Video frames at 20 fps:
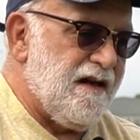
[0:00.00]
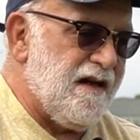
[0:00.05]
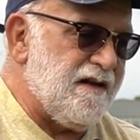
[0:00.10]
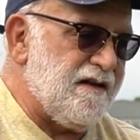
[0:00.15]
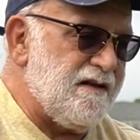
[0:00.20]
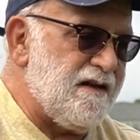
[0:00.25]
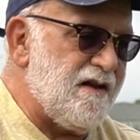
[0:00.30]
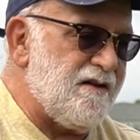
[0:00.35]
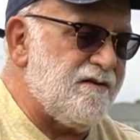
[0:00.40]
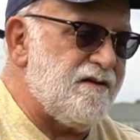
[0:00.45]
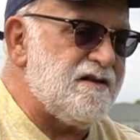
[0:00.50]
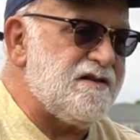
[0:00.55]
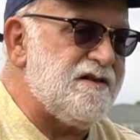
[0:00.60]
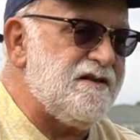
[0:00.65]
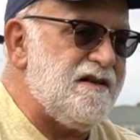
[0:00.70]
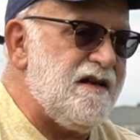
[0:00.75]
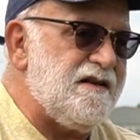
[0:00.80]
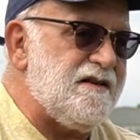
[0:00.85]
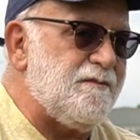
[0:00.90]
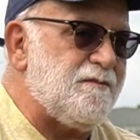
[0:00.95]
And another
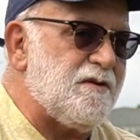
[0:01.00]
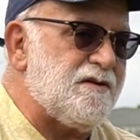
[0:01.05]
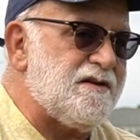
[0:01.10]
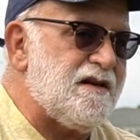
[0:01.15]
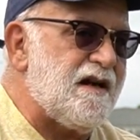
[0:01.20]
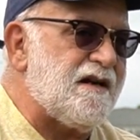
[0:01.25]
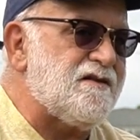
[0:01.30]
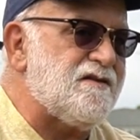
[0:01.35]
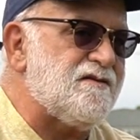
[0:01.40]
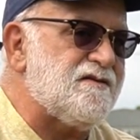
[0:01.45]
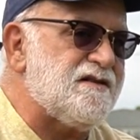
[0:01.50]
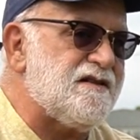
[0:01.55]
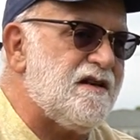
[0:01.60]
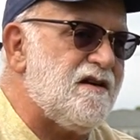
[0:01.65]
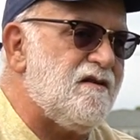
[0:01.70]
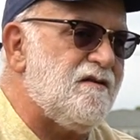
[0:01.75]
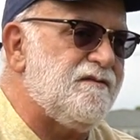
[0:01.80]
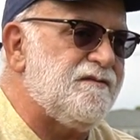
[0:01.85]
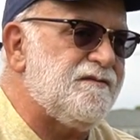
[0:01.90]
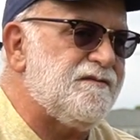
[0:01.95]
is you need to protect
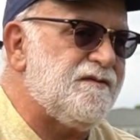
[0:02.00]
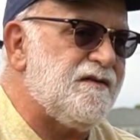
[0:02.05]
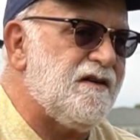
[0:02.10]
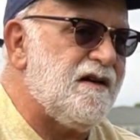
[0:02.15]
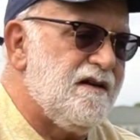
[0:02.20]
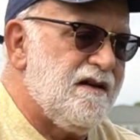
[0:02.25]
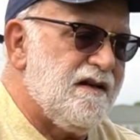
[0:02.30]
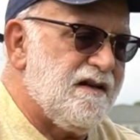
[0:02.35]
yourself.